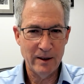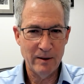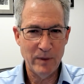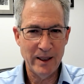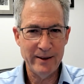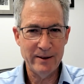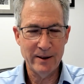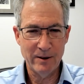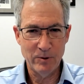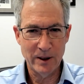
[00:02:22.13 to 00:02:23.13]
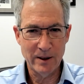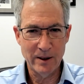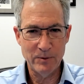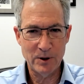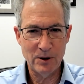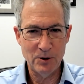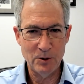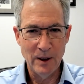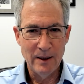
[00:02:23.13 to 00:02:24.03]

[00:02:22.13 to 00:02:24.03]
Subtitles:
mindset when it comes to